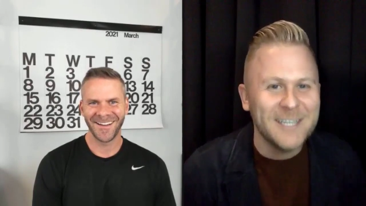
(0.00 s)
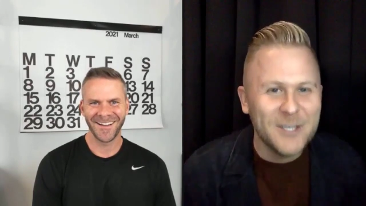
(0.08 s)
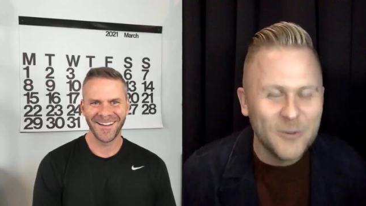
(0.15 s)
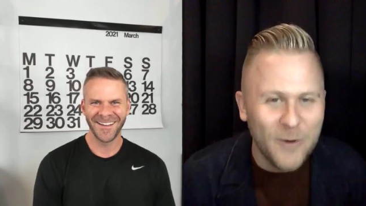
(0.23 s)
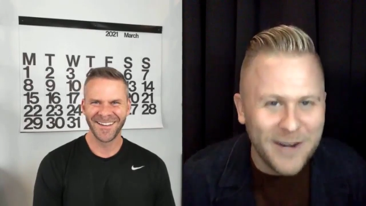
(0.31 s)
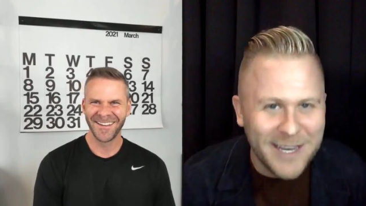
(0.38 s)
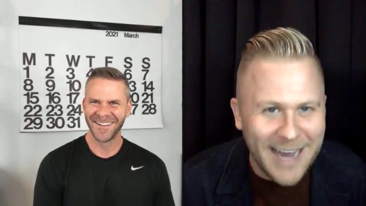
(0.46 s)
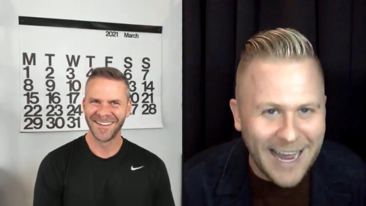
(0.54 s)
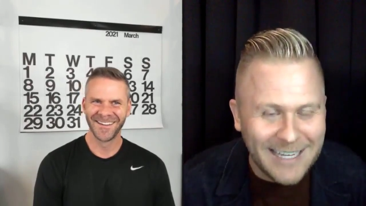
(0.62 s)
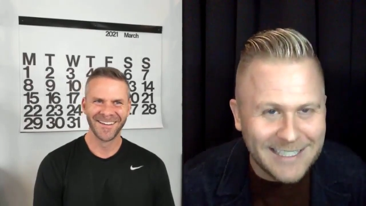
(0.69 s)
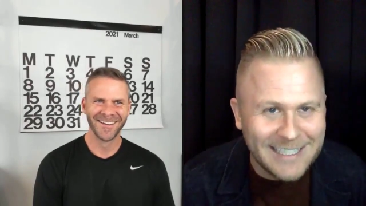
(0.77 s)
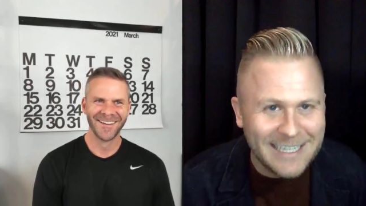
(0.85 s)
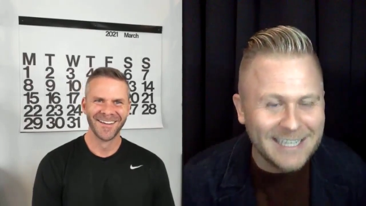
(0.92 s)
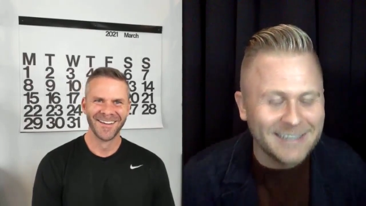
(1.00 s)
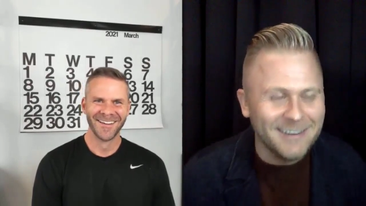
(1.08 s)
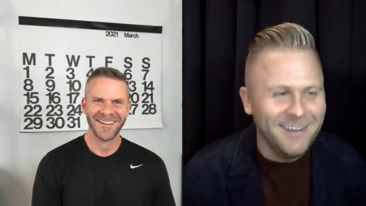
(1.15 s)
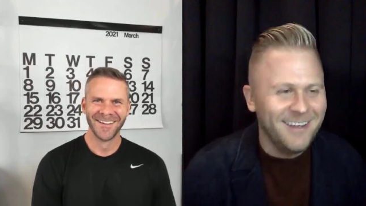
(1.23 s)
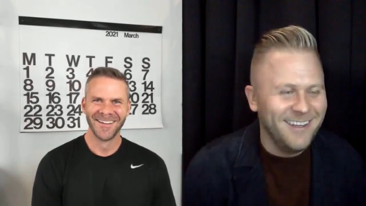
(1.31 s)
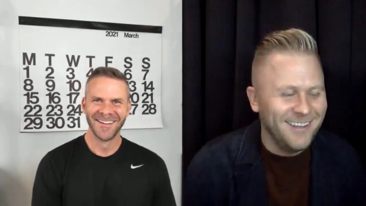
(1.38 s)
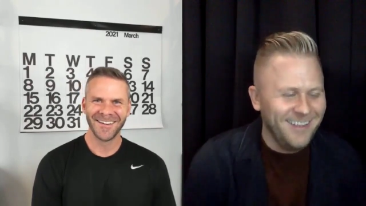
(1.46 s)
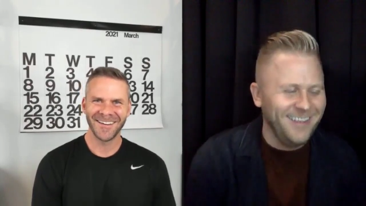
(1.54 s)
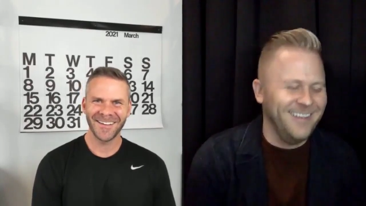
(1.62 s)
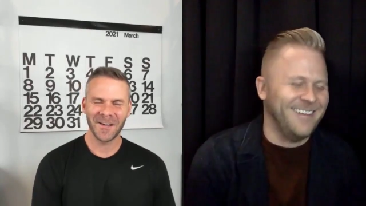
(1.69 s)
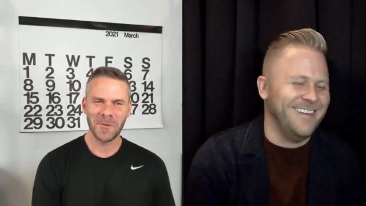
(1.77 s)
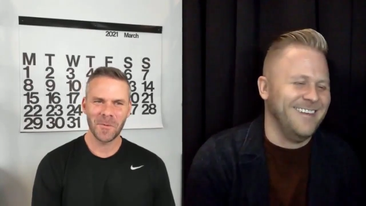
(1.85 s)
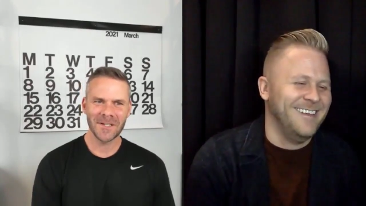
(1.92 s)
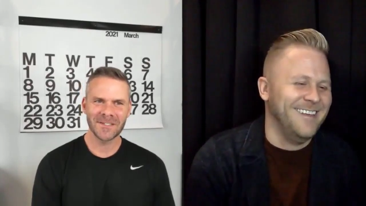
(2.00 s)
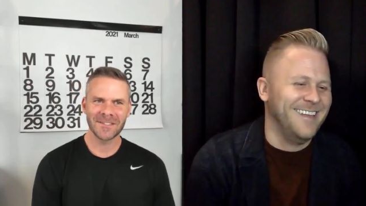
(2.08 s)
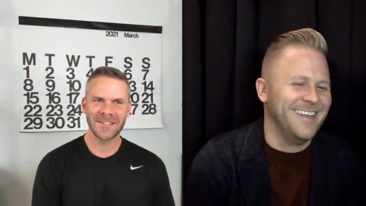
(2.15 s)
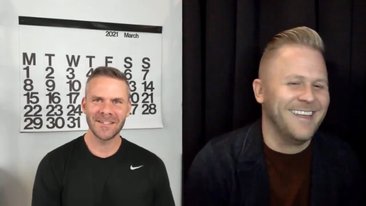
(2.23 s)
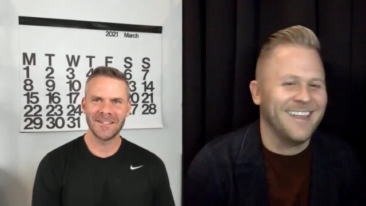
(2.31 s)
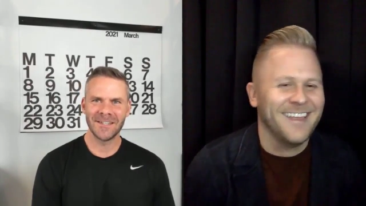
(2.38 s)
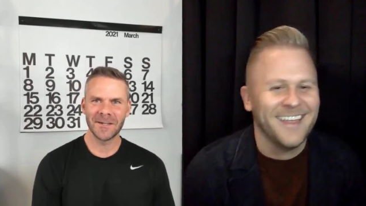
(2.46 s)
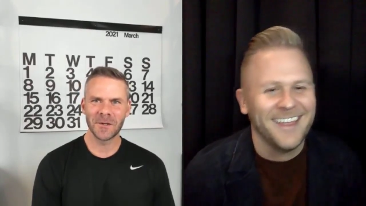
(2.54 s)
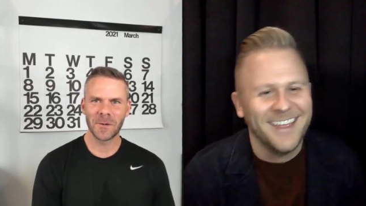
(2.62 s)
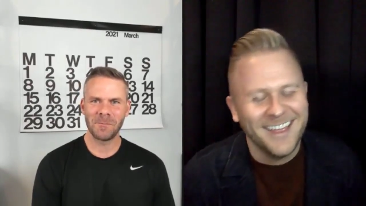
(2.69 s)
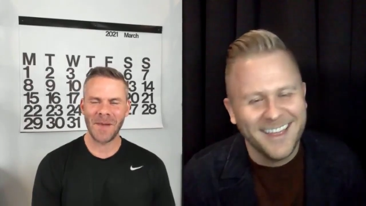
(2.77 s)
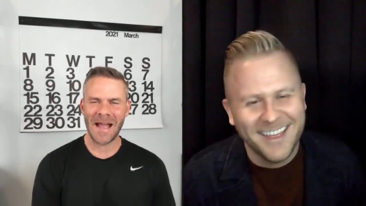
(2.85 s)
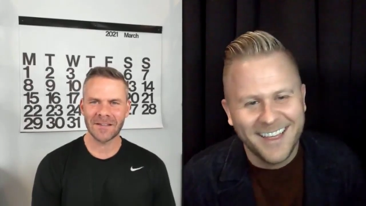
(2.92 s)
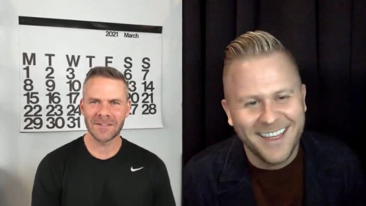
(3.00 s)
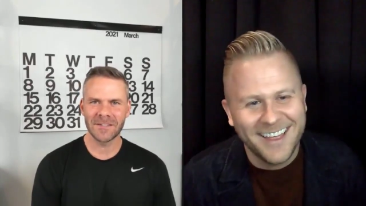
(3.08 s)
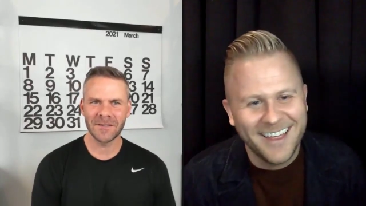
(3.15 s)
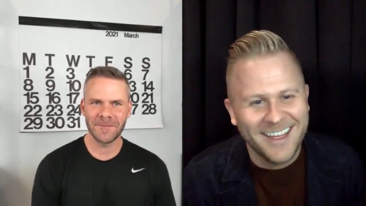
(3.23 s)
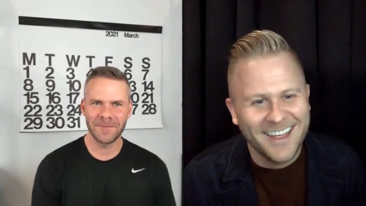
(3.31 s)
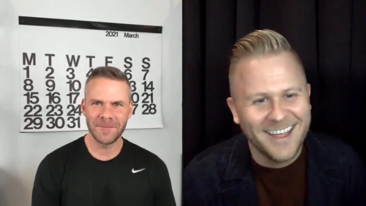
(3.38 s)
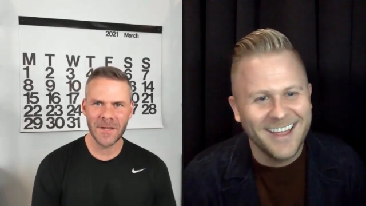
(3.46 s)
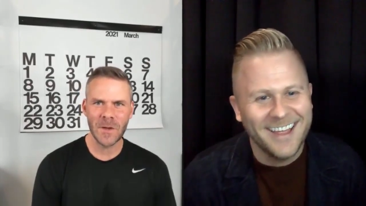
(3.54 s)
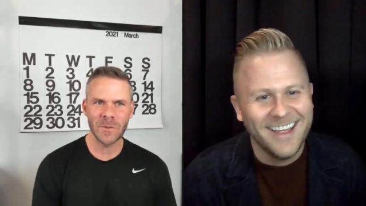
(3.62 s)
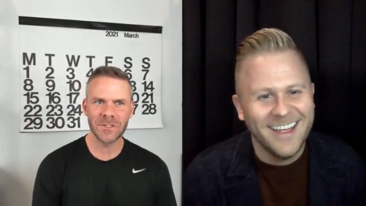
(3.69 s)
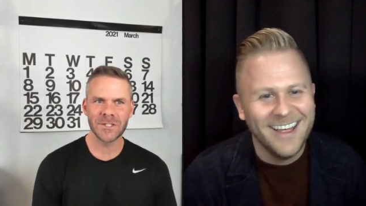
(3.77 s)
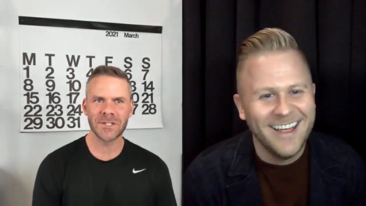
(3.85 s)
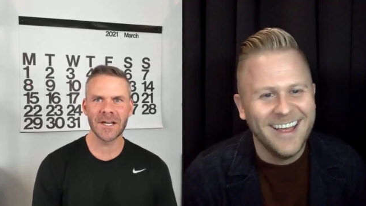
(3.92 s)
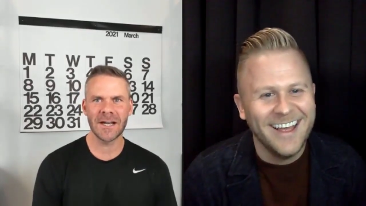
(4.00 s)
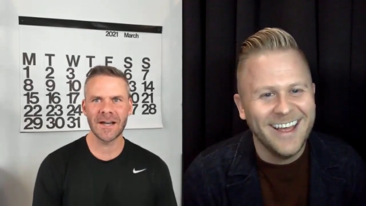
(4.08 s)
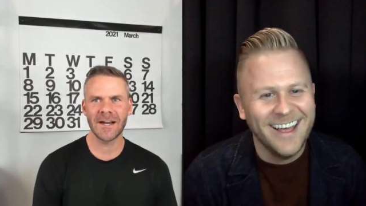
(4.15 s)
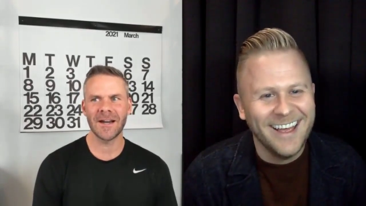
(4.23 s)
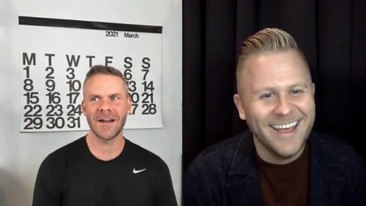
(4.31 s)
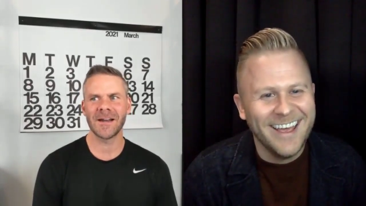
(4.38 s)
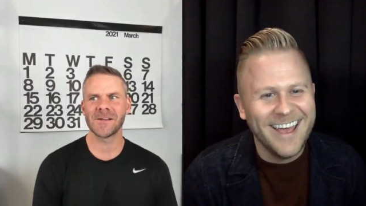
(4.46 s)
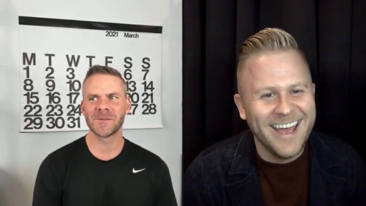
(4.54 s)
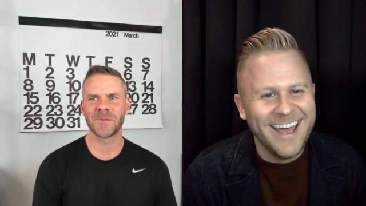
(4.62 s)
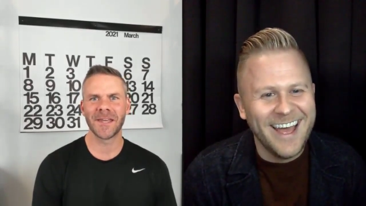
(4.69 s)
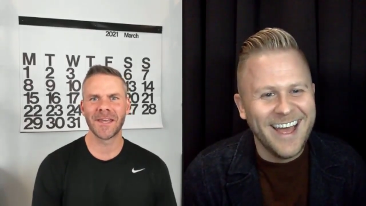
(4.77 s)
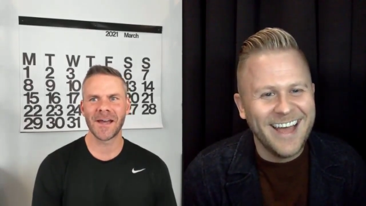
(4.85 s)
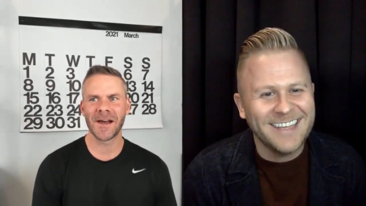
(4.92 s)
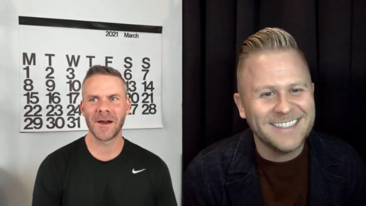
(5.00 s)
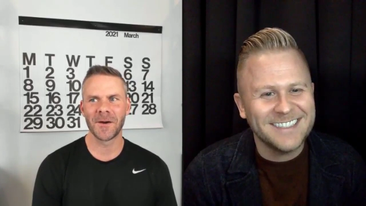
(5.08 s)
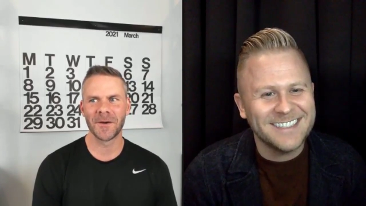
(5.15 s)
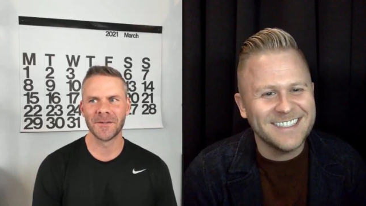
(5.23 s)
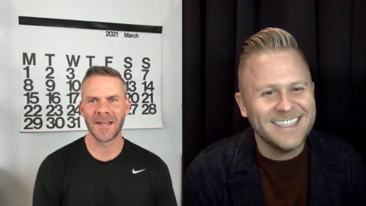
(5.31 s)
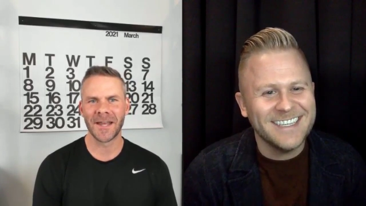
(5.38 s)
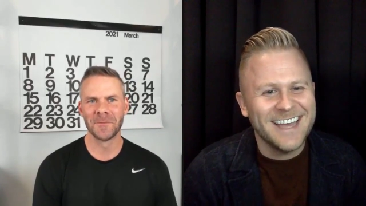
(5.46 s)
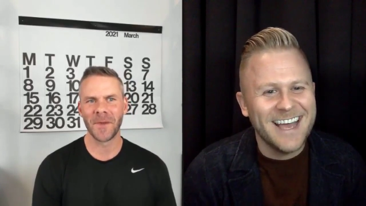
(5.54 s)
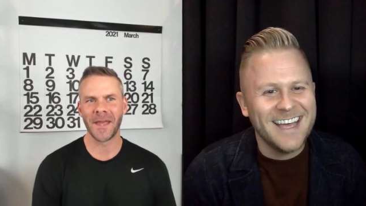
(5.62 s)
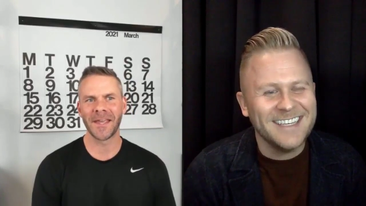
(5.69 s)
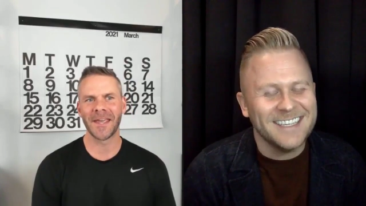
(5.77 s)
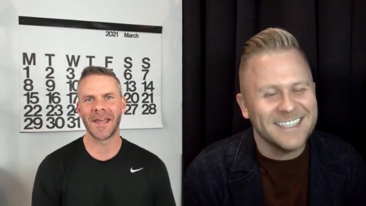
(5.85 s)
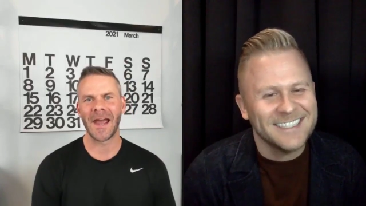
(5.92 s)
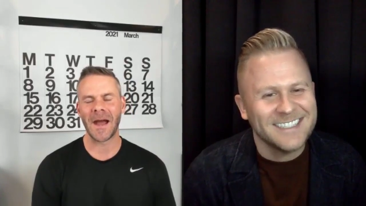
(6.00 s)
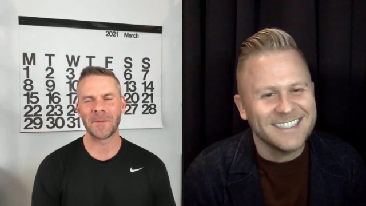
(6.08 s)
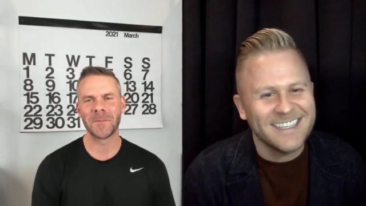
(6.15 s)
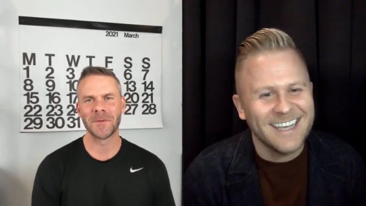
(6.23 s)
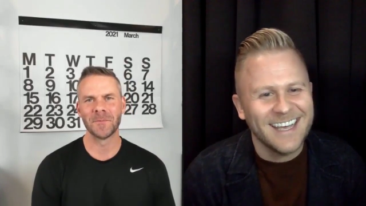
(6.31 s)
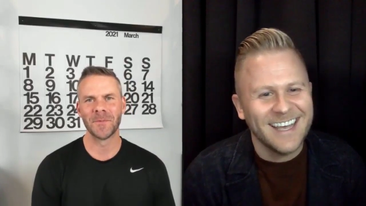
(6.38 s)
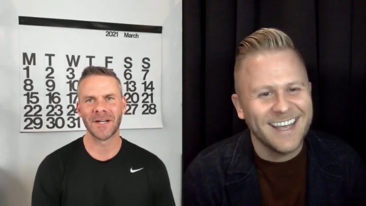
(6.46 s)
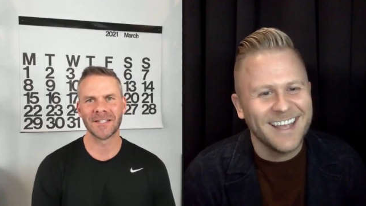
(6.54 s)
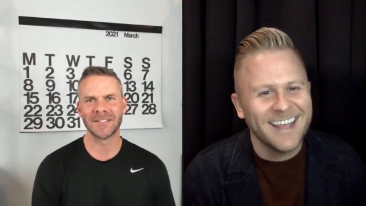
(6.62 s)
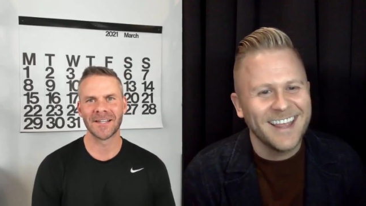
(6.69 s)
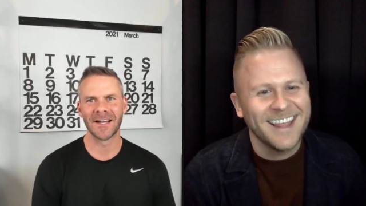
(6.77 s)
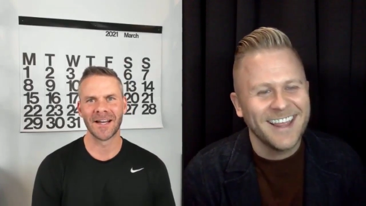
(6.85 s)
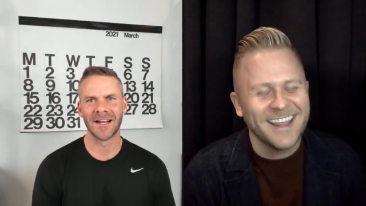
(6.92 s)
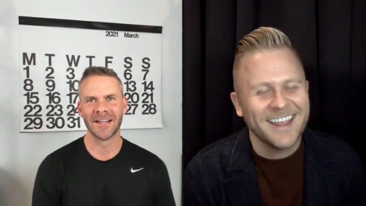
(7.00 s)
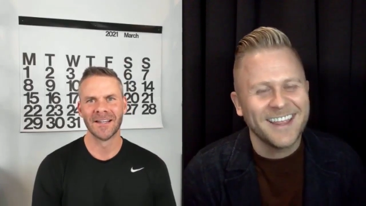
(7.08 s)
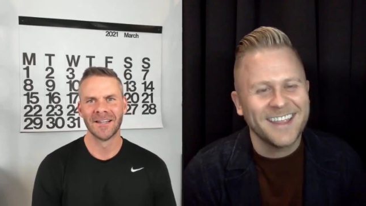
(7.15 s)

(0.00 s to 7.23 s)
Speaker 1: in 2019.
Speaker 2: what's the deal? Back to the future as we go and, and make it happen. But, uh,